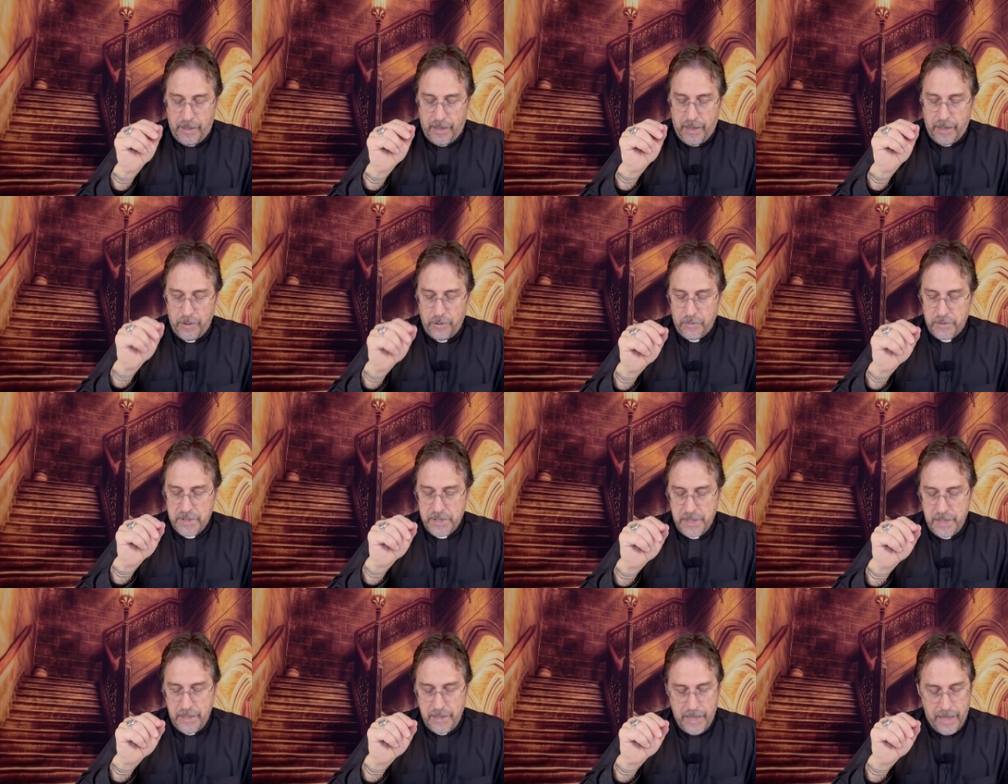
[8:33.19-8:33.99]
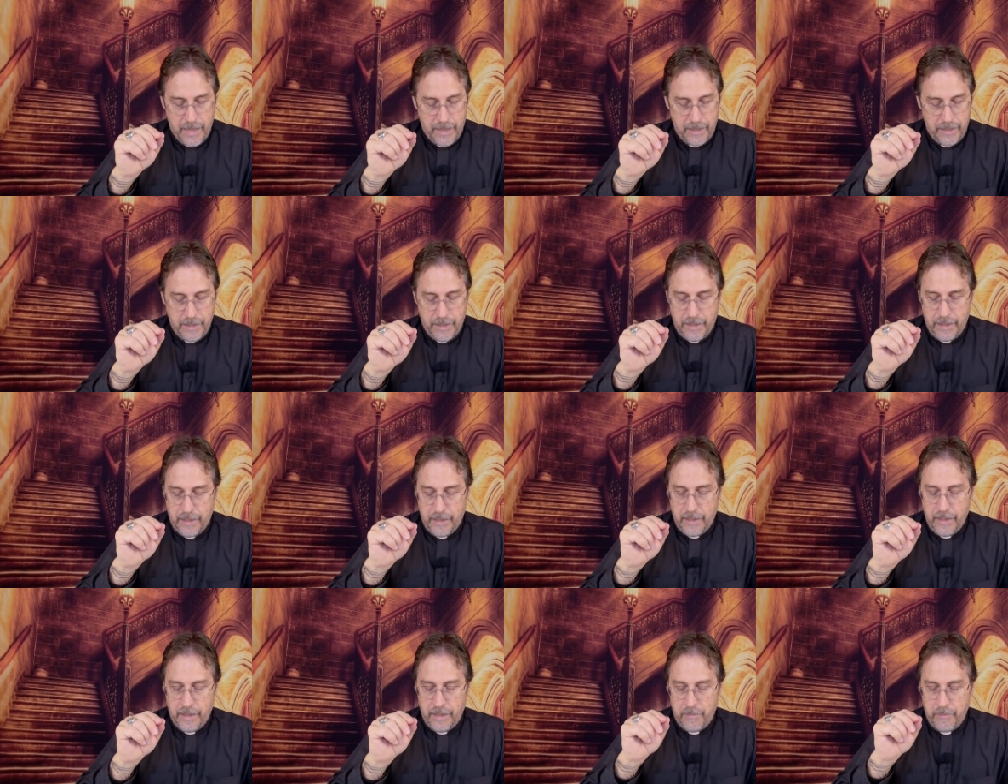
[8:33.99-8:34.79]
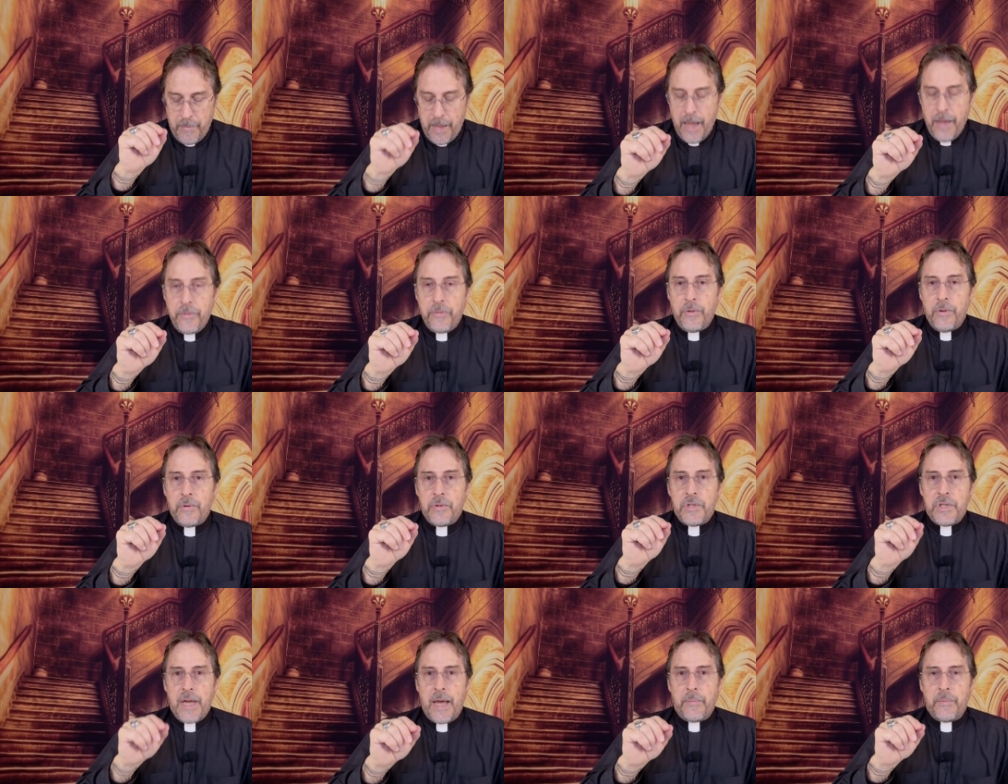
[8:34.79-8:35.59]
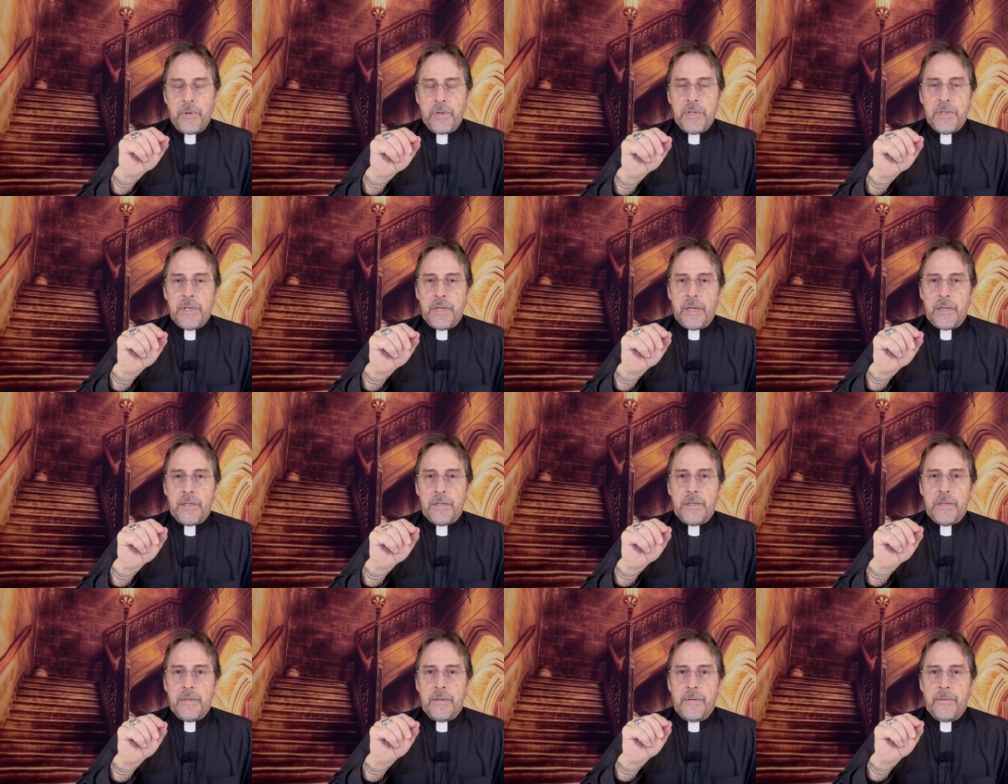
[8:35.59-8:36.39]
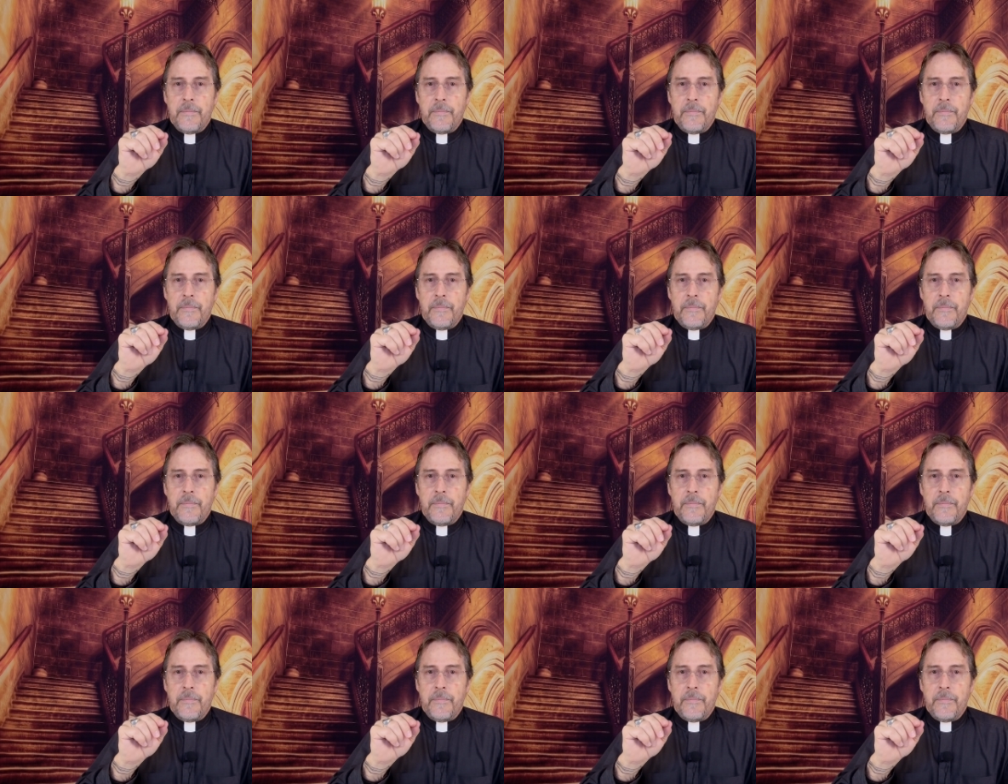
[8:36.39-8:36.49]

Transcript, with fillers: And you'll see that in Matthew chapter 6,